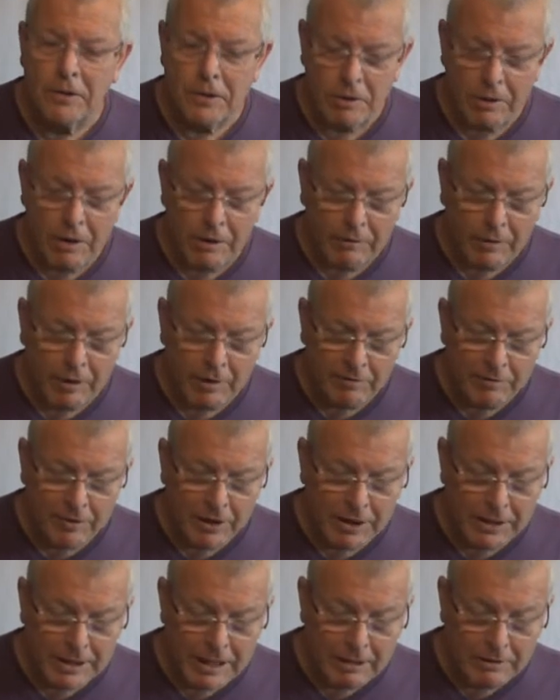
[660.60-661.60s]
and so I've got to
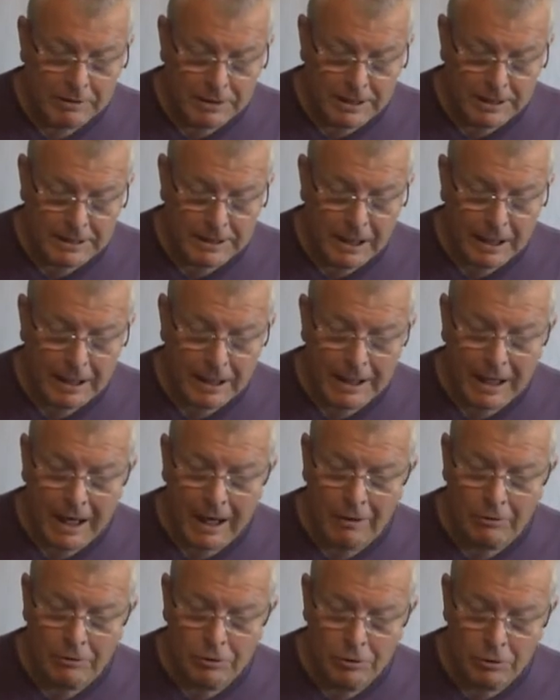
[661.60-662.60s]
find out exactly
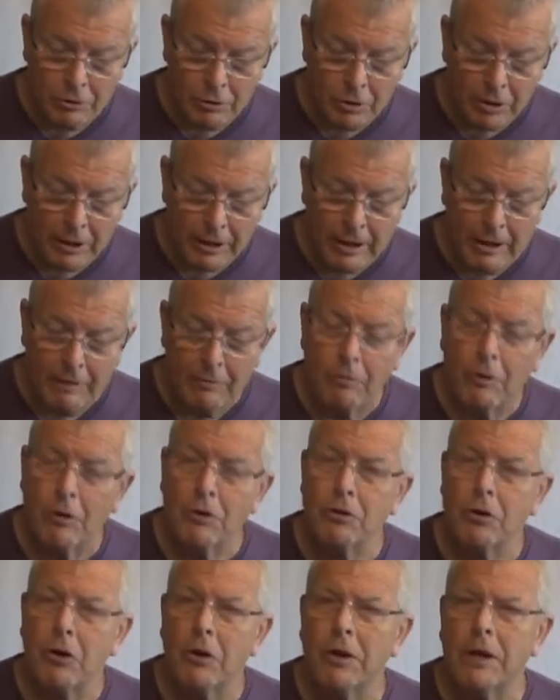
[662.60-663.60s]
how should I live,
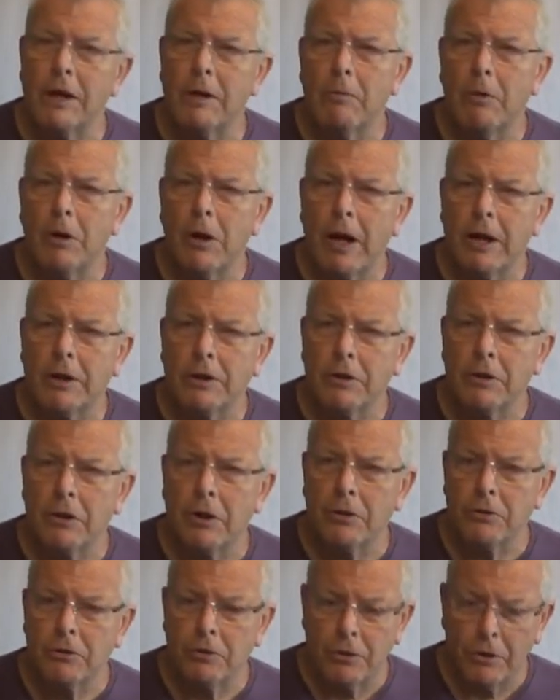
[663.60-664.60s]
what should I eat, what
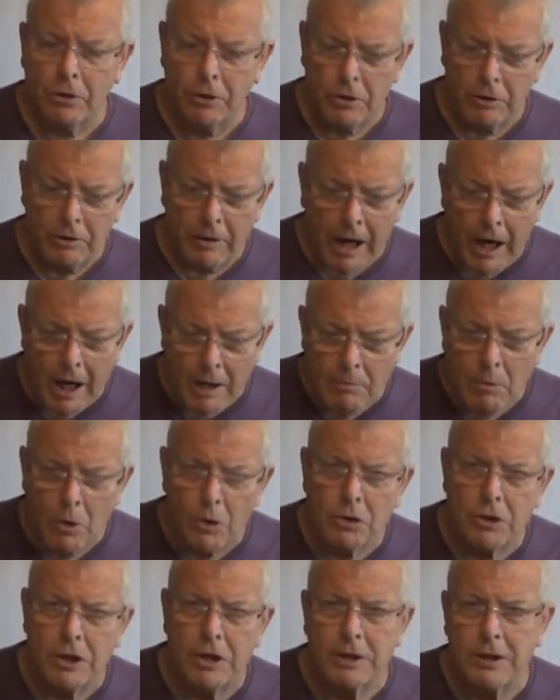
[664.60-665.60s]
exercise should I do, how
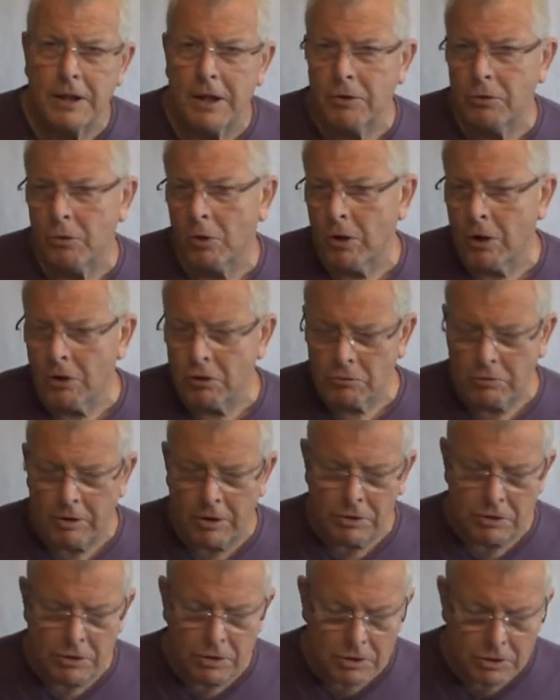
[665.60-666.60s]
much, etc. All those
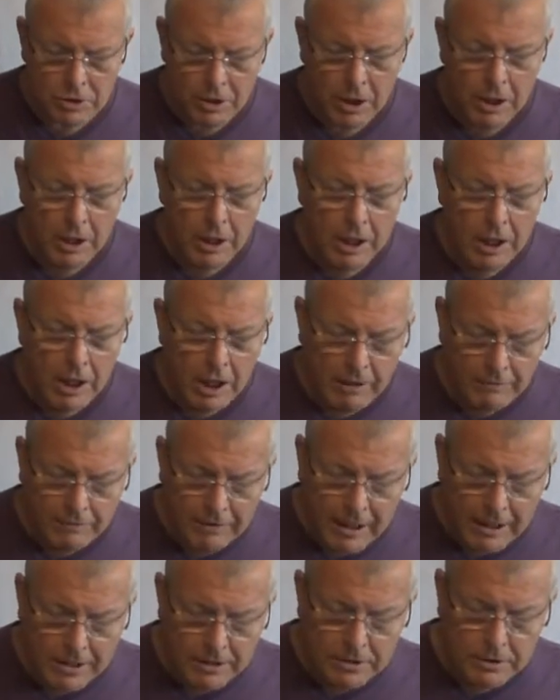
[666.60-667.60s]
questions
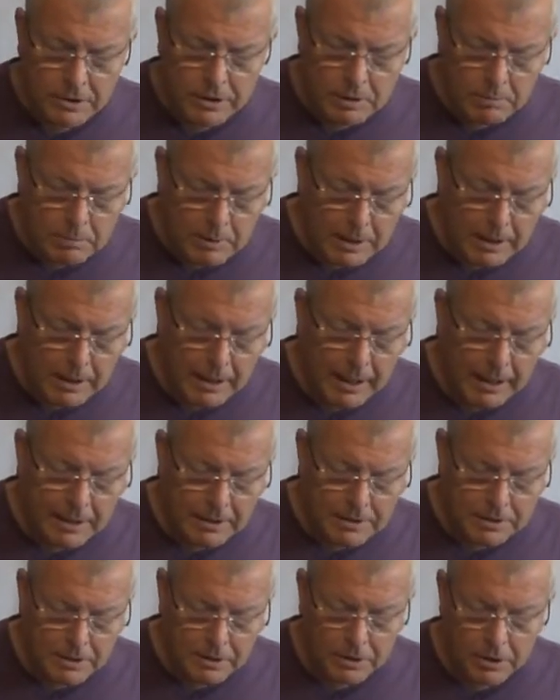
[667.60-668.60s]
have yet to be
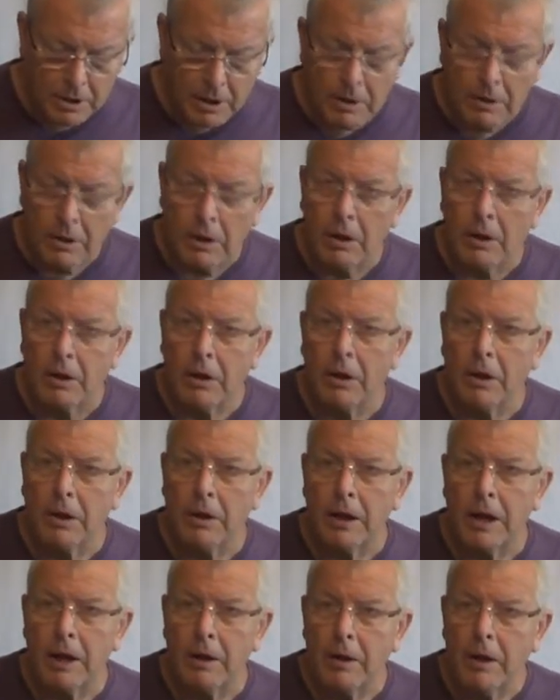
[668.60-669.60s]
answered,
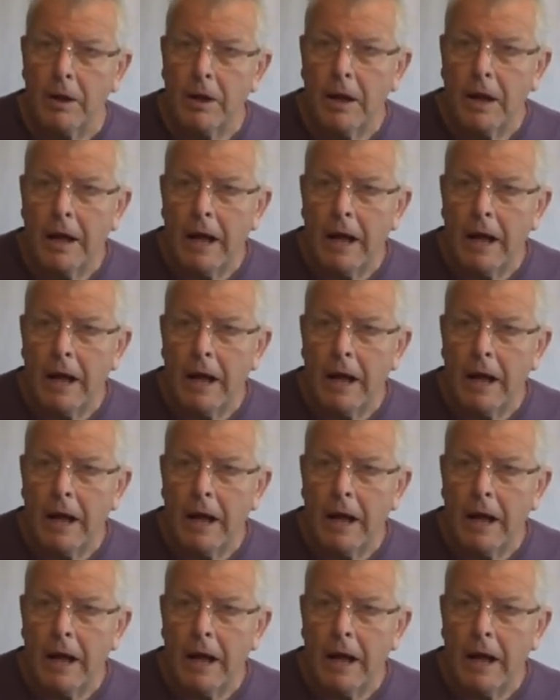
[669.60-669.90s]
and then